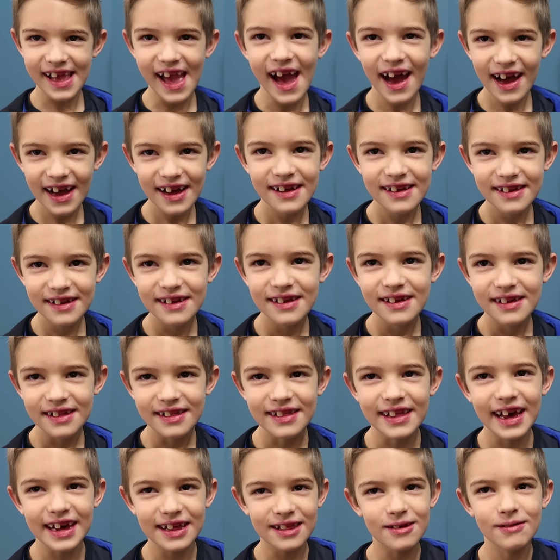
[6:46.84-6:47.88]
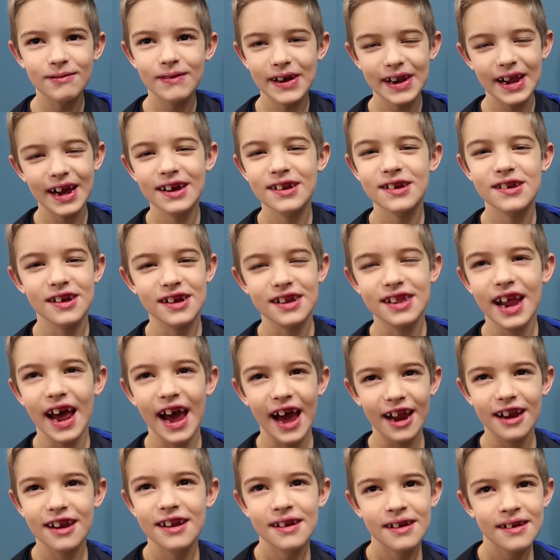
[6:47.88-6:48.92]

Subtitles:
Yeah, like the one I just had.